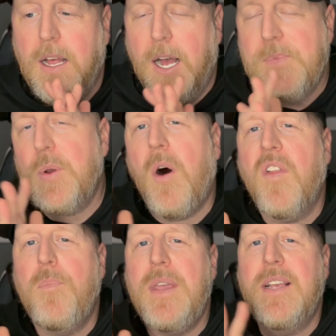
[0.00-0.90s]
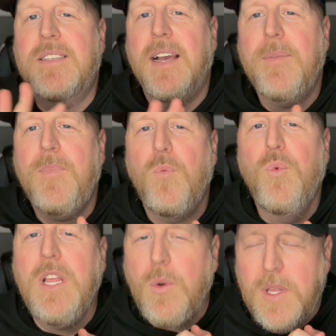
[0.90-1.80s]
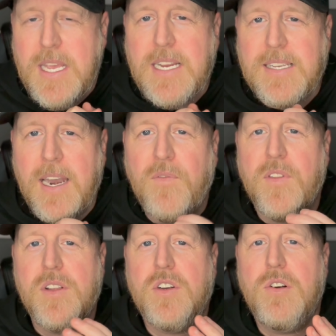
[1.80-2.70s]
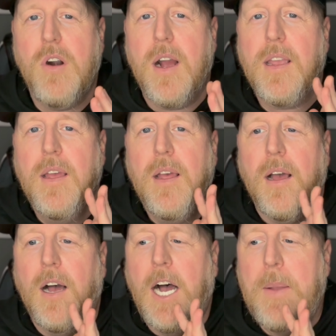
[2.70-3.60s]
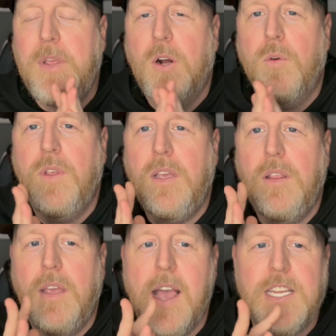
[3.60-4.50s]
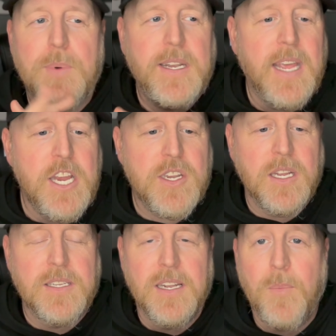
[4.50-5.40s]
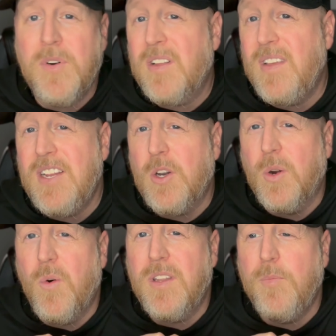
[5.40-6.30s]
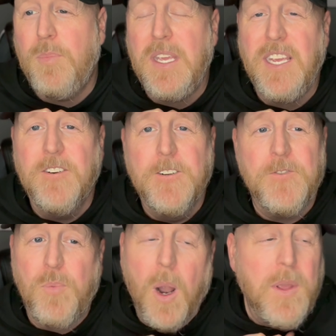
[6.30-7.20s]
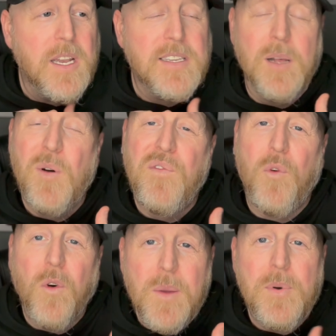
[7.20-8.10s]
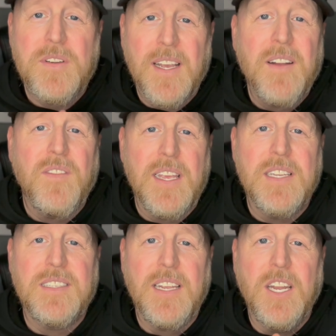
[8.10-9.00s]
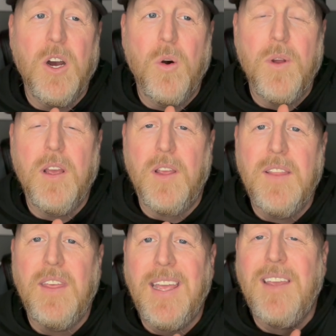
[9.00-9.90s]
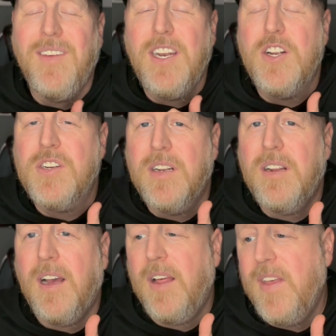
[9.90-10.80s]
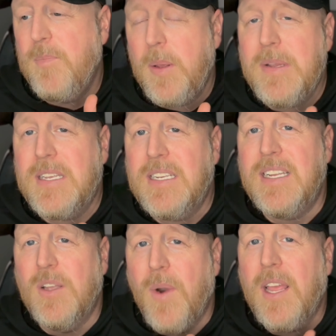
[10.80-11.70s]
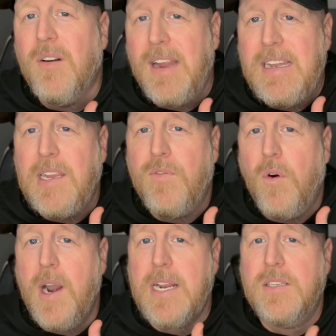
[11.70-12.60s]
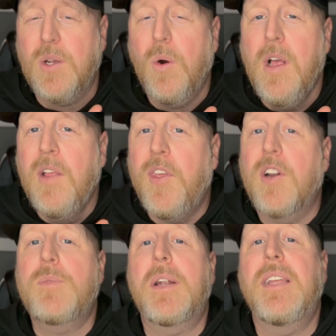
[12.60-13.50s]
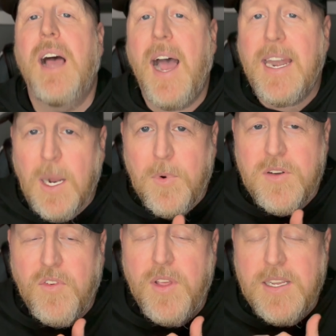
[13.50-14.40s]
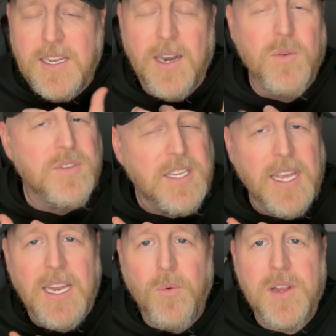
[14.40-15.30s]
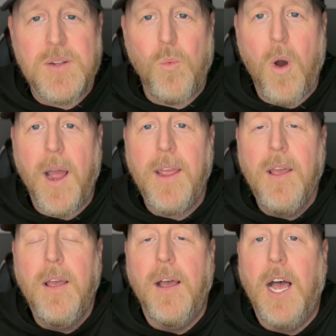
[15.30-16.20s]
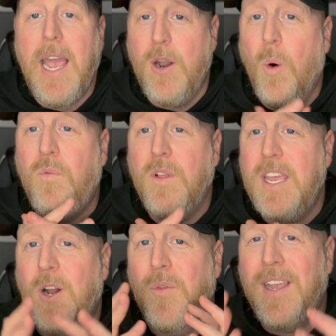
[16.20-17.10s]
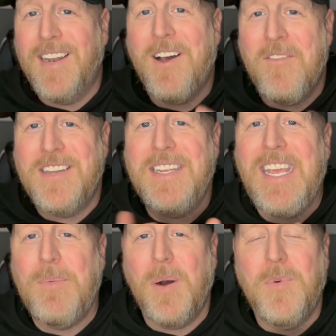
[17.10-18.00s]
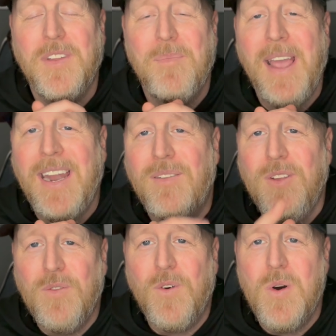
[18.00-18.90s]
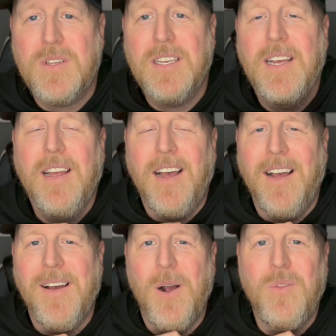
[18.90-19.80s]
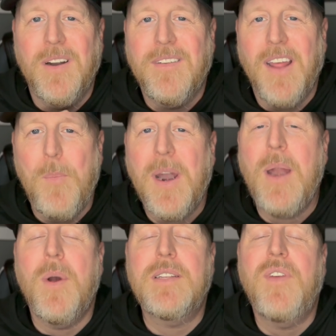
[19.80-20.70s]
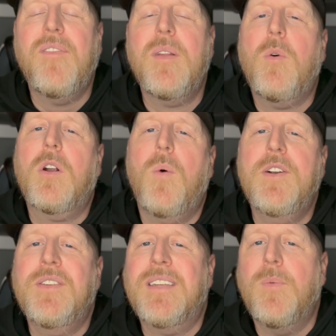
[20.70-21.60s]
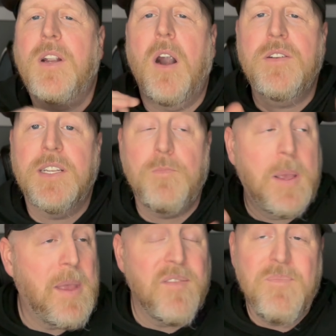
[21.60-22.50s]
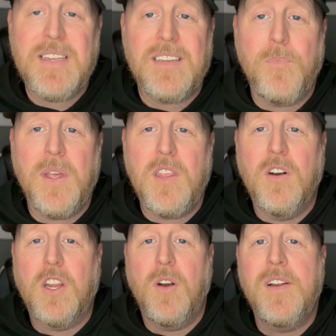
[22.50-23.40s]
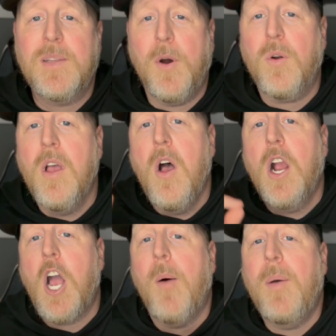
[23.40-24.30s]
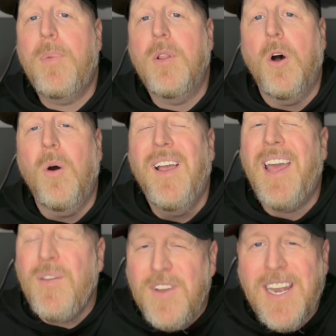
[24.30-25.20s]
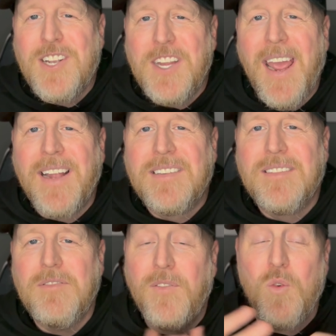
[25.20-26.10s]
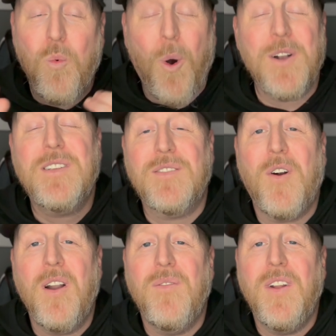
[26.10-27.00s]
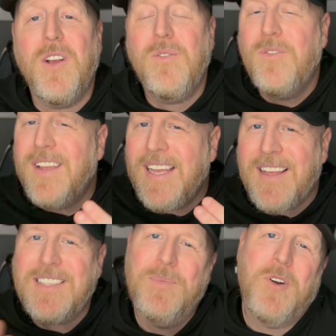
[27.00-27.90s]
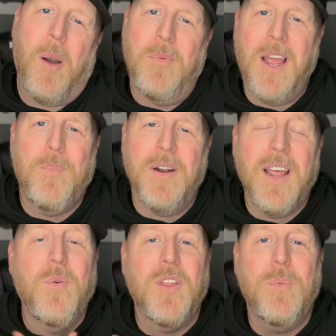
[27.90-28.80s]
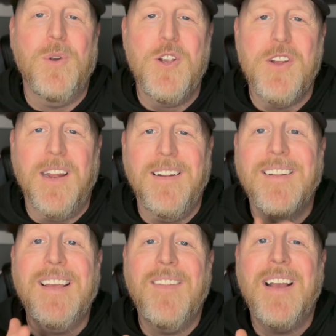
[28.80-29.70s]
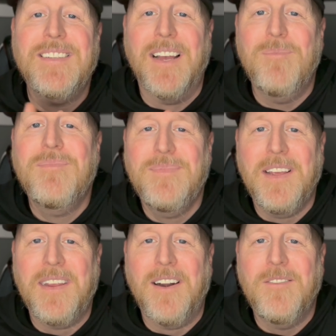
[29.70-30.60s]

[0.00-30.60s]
Um, so, all that being said, really, really excited for this truck. Uh, you know, the, the expectation is the numbers of these are going to be, they're probably going to sell about 40% of these, you know, in the AEV edition, uh, and then maybe 60 in the regular AT4X. So they're expecting high numbers for these, and I don't see any reason why. Uh, and hopefully, you know, they can obviously keep up with the demand of you folks uh, out there today. But anyways, if you have any more questions in regards to this, maybe I've missed something you're curious about, comment below. And if you get a chance, if you watch this far in the video, hit that subscribe and like button. I'd really appreciate it. Until next time, take care.